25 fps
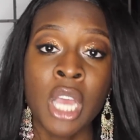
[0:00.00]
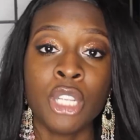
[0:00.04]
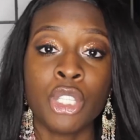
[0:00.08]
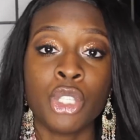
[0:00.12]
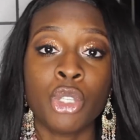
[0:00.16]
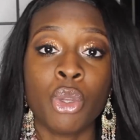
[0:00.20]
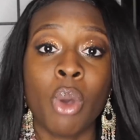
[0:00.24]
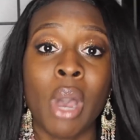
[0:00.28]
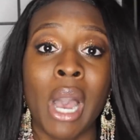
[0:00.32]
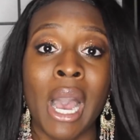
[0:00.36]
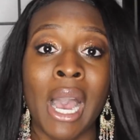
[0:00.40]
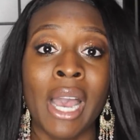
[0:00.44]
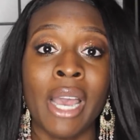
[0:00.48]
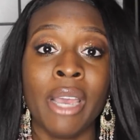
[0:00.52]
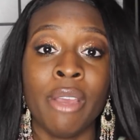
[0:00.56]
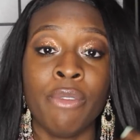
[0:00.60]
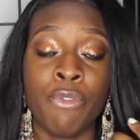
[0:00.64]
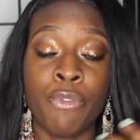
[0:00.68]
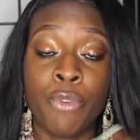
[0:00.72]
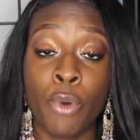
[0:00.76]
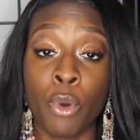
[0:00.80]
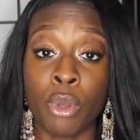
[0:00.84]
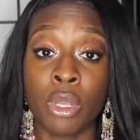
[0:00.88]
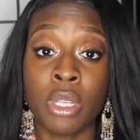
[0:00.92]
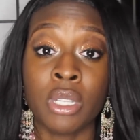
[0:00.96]
So I
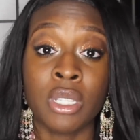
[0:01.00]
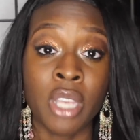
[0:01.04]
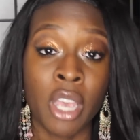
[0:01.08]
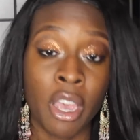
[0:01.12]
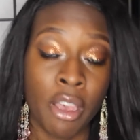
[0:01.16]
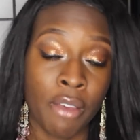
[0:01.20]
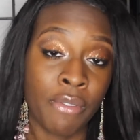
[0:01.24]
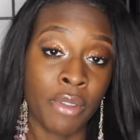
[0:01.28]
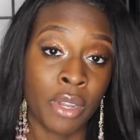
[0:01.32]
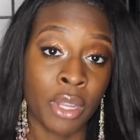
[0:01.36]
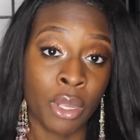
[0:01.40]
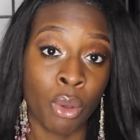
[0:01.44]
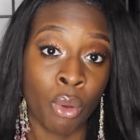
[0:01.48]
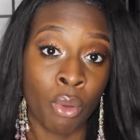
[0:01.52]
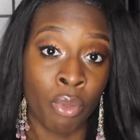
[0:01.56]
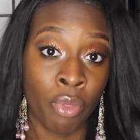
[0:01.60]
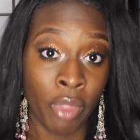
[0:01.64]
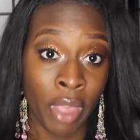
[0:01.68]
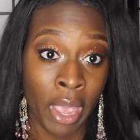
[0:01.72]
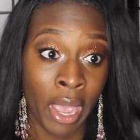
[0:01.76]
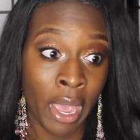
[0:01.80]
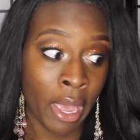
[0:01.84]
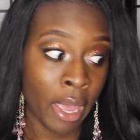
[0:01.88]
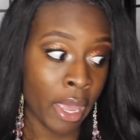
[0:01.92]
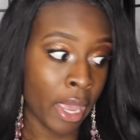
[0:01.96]
focused heavily on
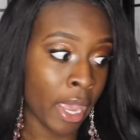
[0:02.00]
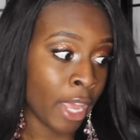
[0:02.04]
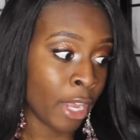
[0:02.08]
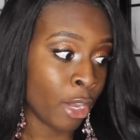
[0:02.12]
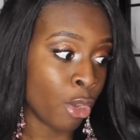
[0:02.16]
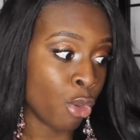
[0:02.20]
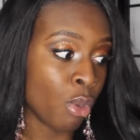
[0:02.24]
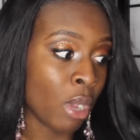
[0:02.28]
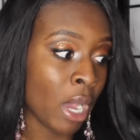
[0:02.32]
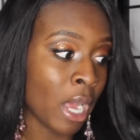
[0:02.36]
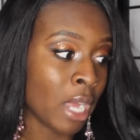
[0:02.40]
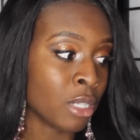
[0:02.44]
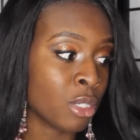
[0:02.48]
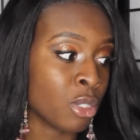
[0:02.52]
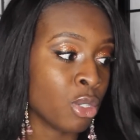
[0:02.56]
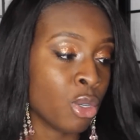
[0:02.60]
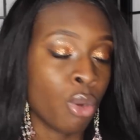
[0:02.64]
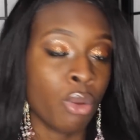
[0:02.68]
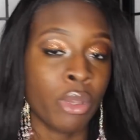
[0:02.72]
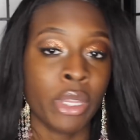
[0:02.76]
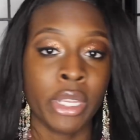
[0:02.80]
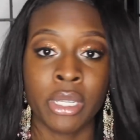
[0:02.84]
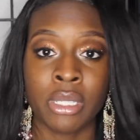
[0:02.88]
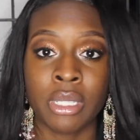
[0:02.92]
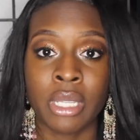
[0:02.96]
that. And you guys
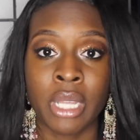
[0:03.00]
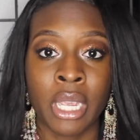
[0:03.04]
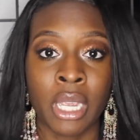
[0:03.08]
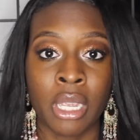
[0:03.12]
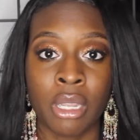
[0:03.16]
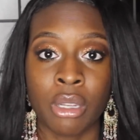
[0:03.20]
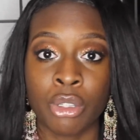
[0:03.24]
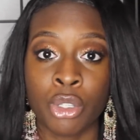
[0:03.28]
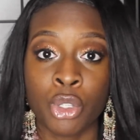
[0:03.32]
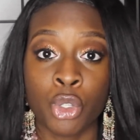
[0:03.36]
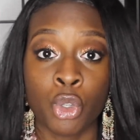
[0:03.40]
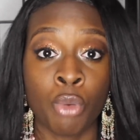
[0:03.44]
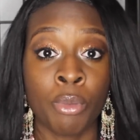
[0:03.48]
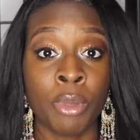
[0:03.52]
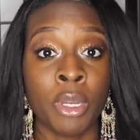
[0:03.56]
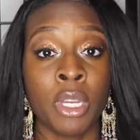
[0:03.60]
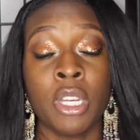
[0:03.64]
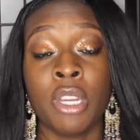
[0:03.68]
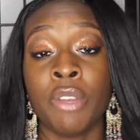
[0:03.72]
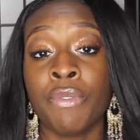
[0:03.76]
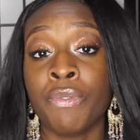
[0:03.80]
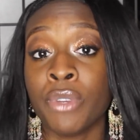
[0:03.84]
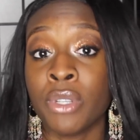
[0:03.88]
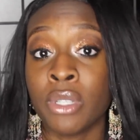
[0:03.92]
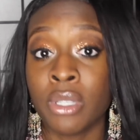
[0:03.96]
know there's like so many
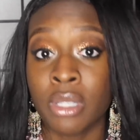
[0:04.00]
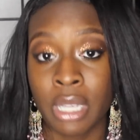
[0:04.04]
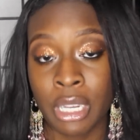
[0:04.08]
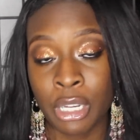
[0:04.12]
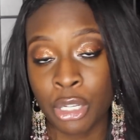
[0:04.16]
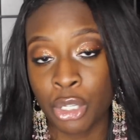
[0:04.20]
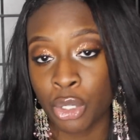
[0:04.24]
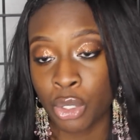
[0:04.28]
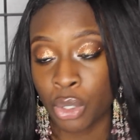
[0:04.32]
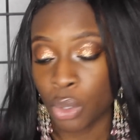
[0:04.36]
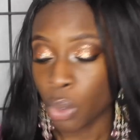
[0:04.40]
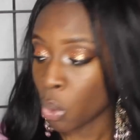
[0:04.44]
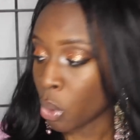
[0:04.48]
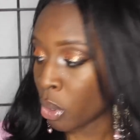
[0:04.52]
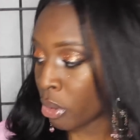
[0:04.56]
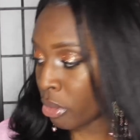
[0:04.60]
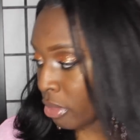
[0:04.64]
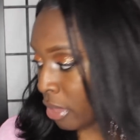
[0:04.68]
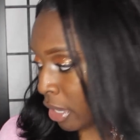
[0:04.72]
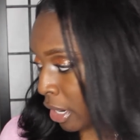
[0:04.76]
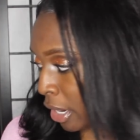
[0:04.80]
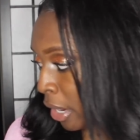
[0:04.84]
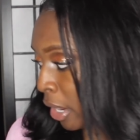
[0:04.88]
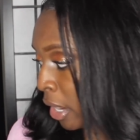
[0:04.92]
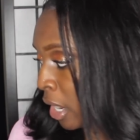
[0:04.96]
different sections
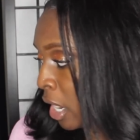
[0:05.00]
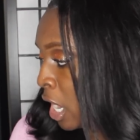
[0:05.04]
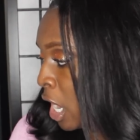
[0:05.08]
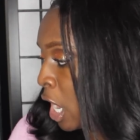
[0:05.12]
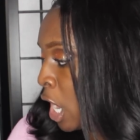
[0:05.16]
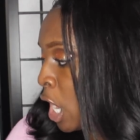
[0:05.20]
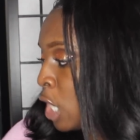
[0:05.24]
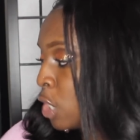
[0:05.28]
on there.